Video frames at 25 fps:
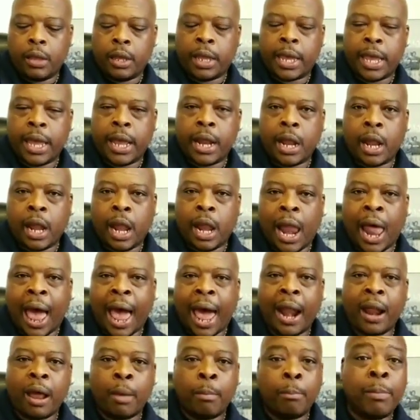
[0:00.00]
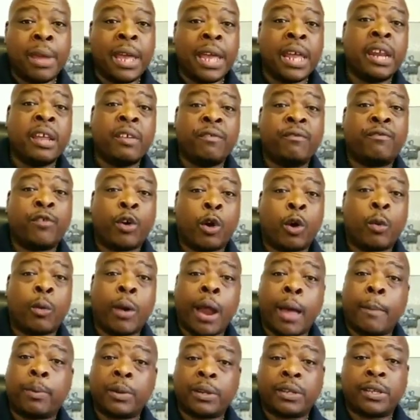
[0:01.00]
Get a lot of meaningful
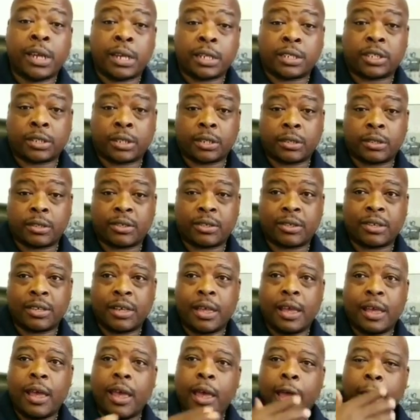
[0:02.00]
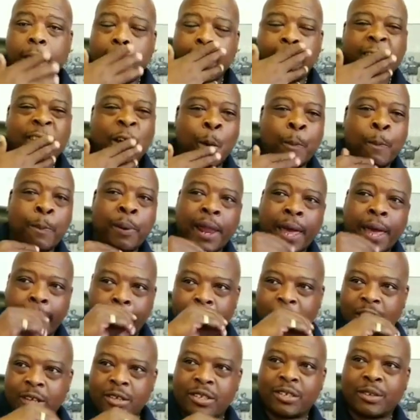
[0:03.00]
repetitions. And so
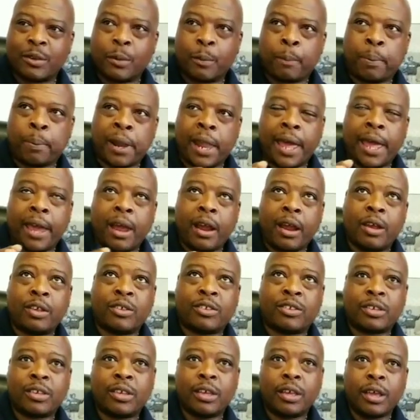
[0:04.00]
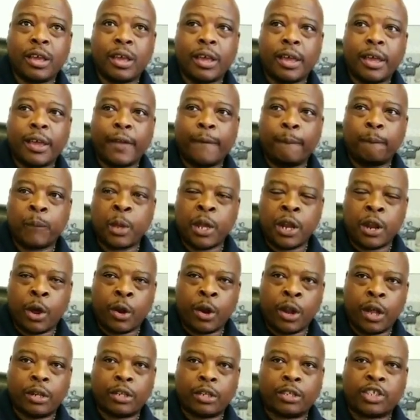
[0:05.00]
players, you know,
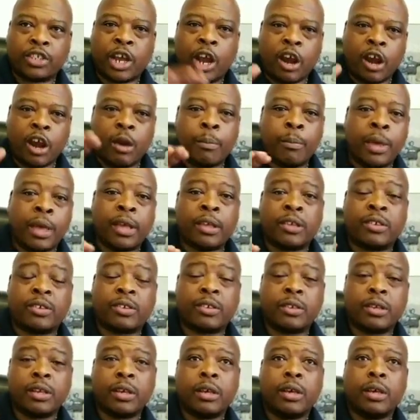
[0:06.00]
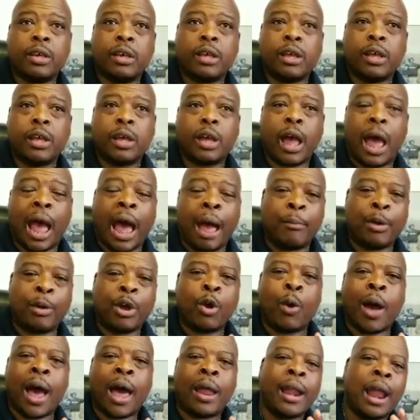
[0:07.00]
the term is, I'm going to
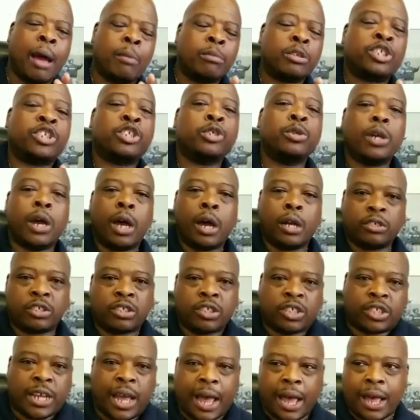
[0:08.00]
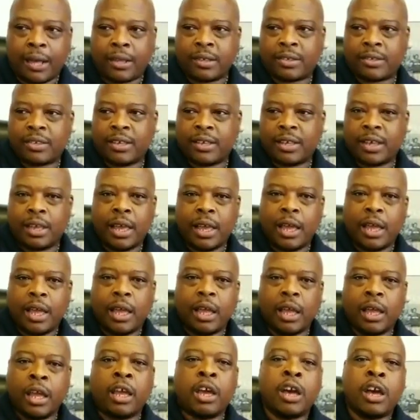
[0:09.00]
go out and I'm going to shoot 100 shots.
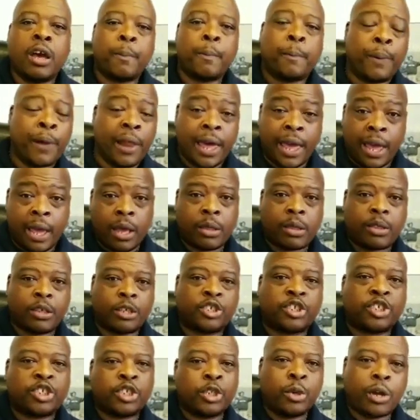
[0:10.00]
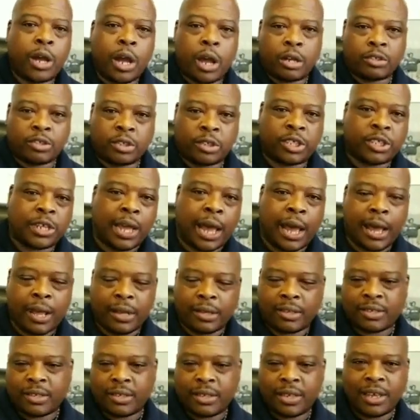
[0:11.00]
Good players shoot 100
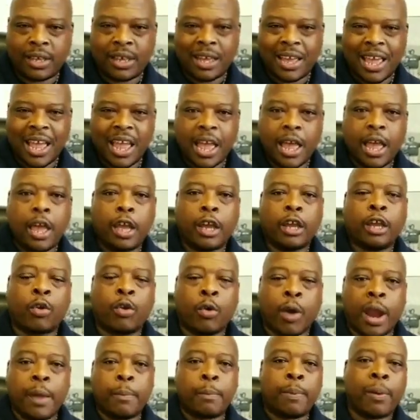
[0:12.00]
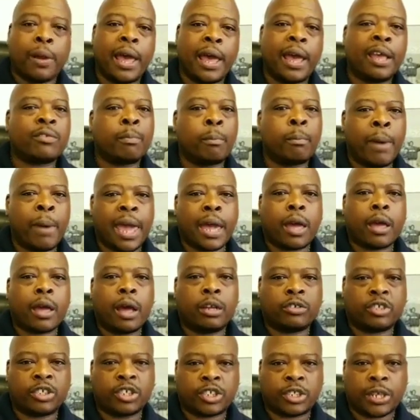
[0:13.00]
shots. Great players make
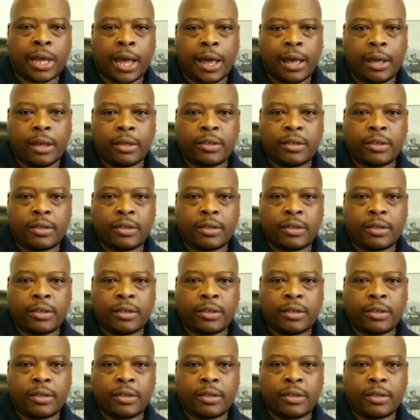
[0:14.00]
100 shots.